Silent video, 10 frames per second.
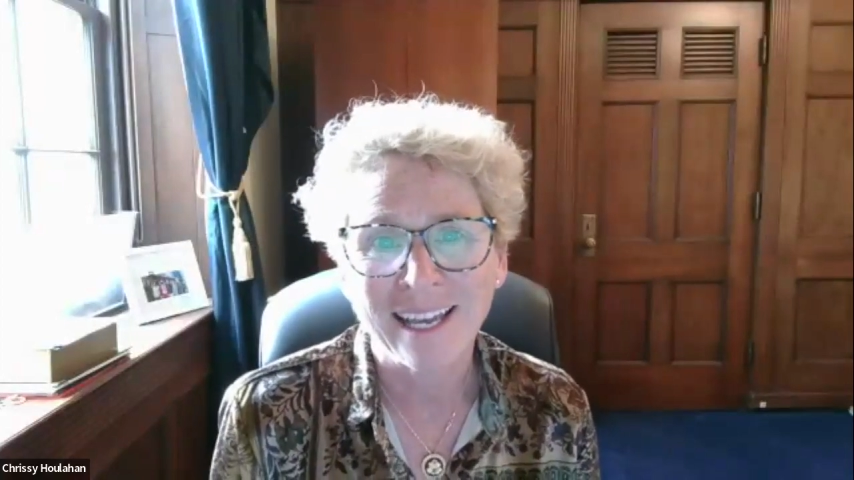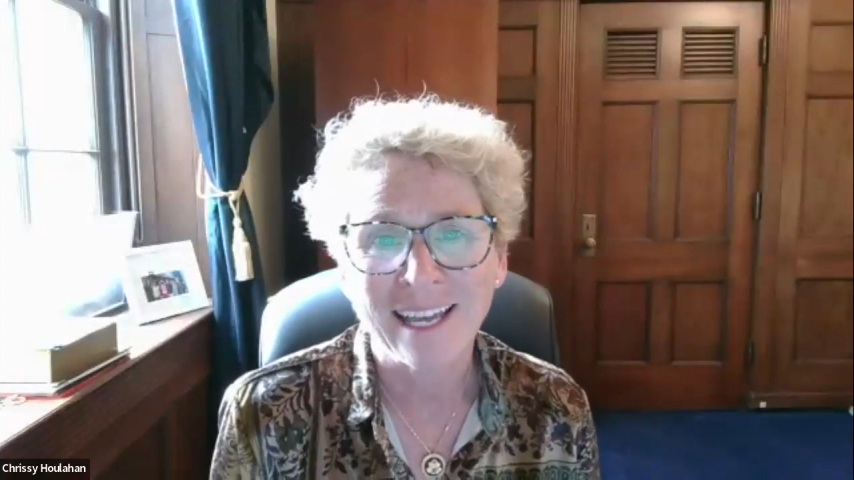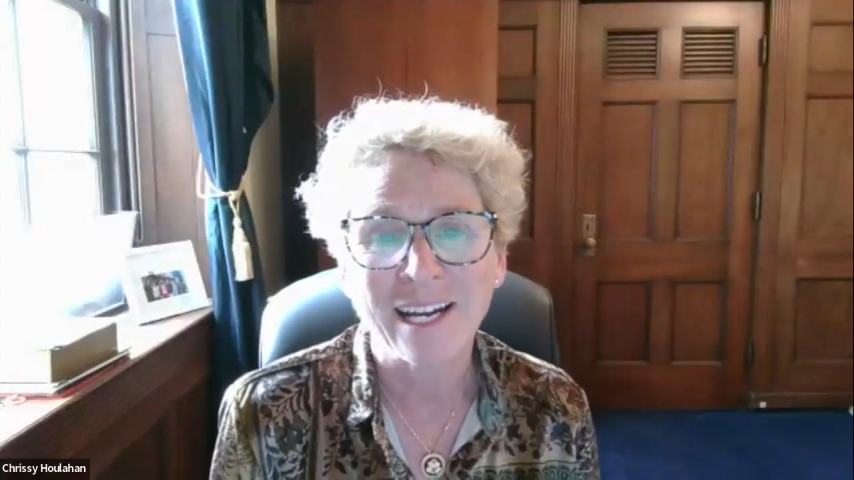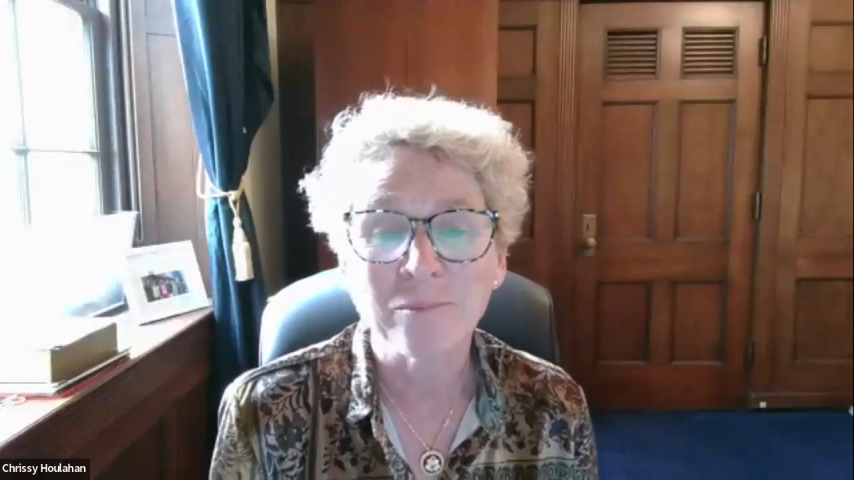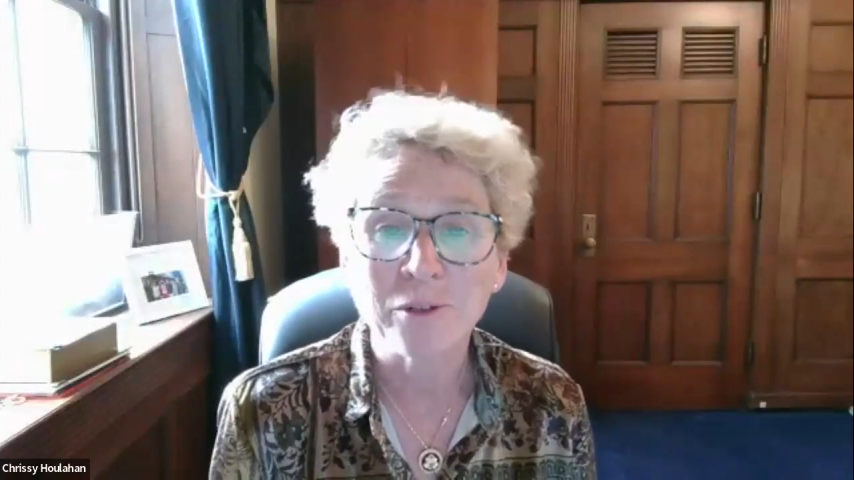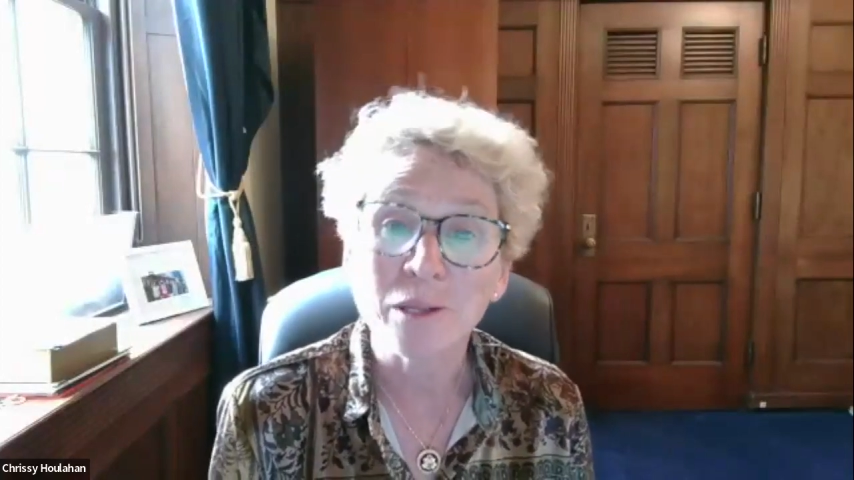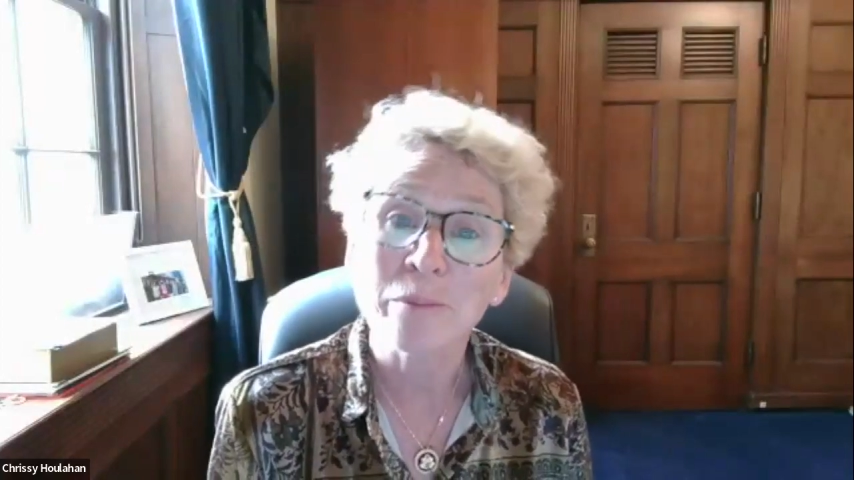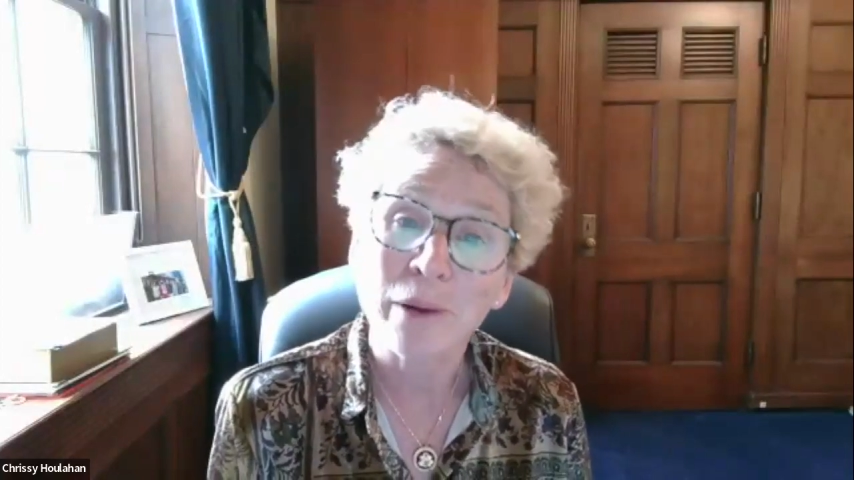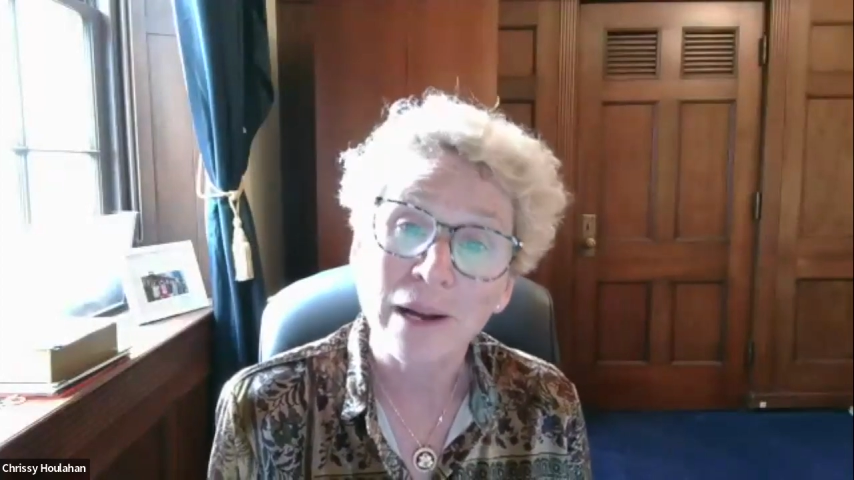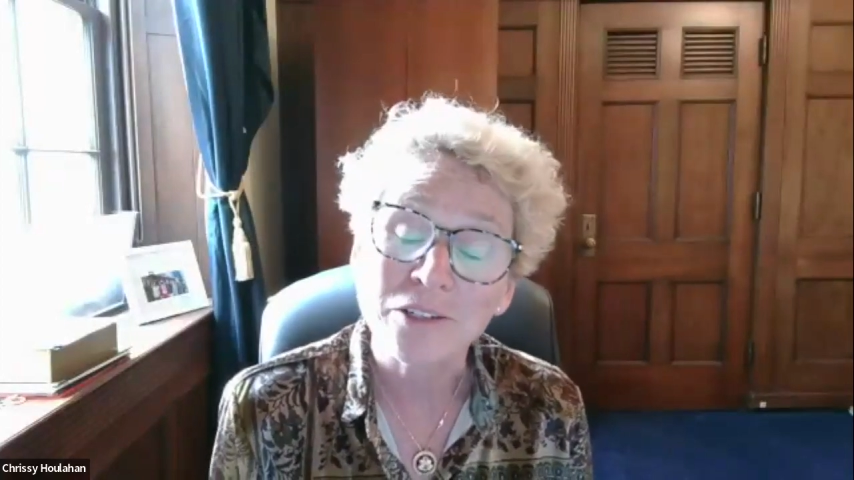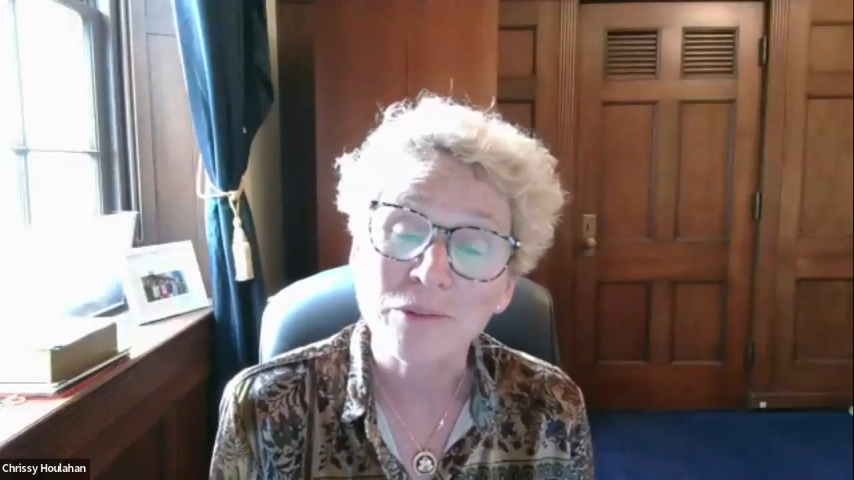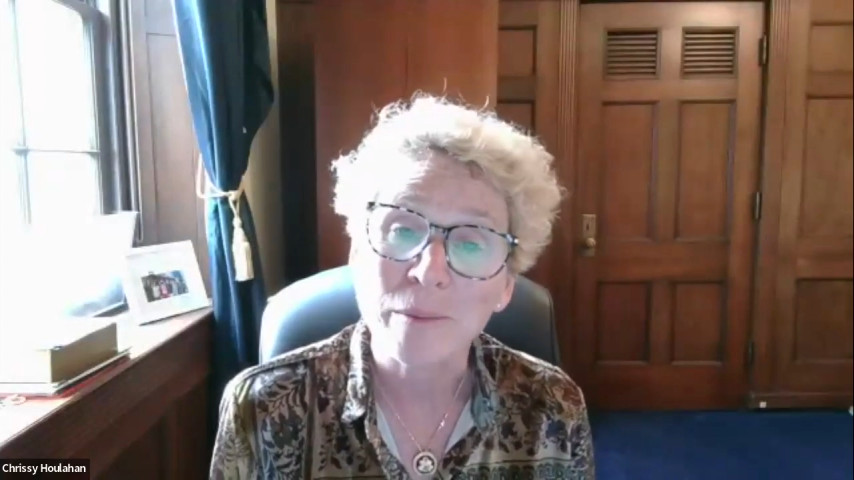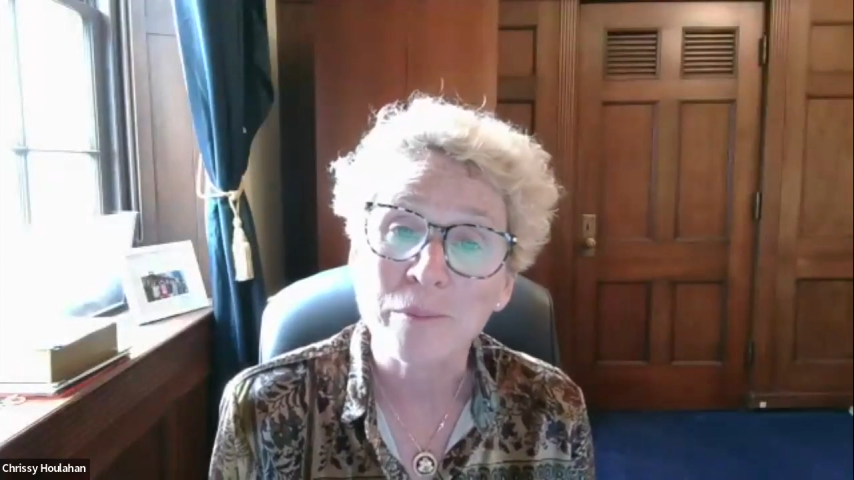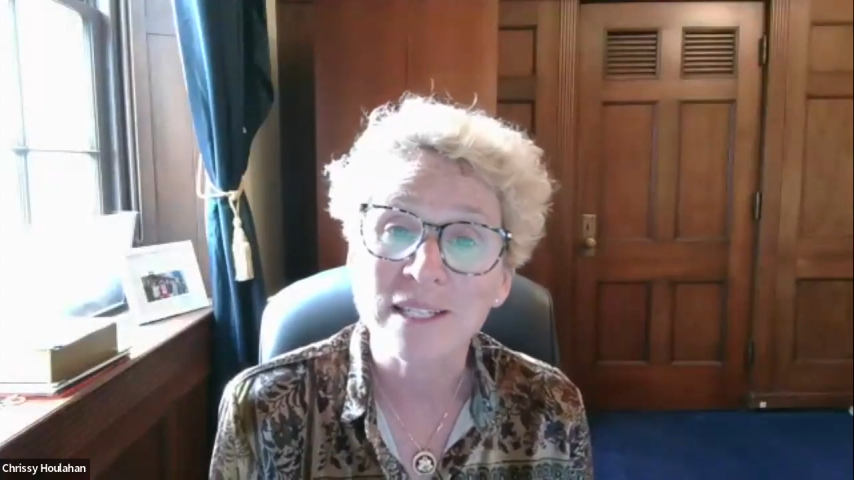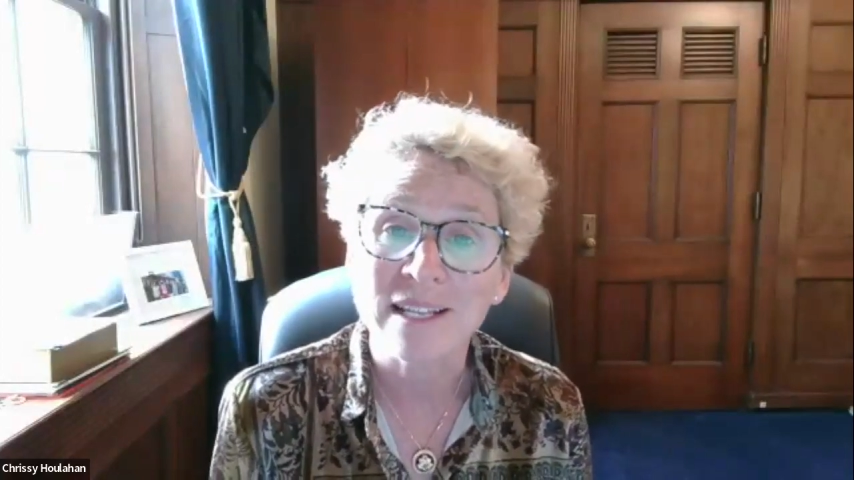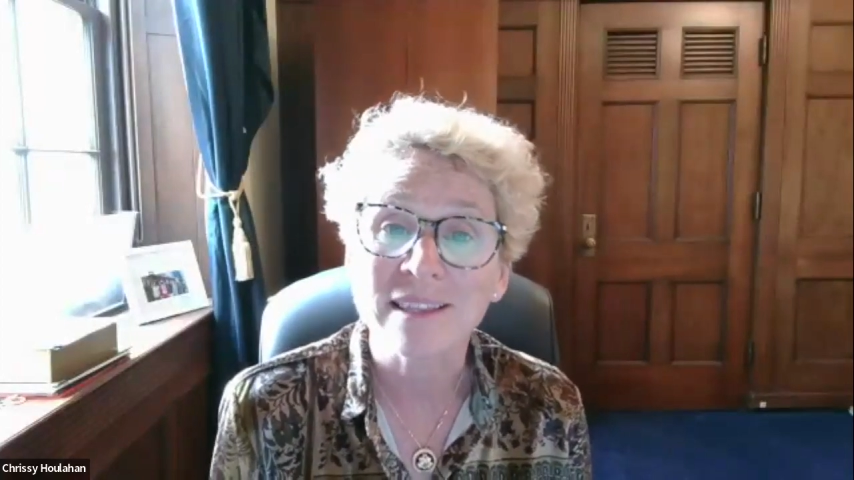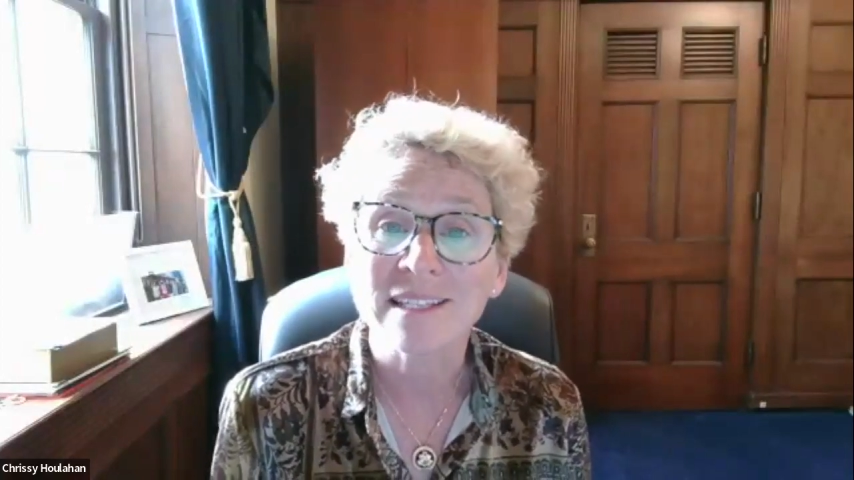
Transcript: and I'm really proud to represent the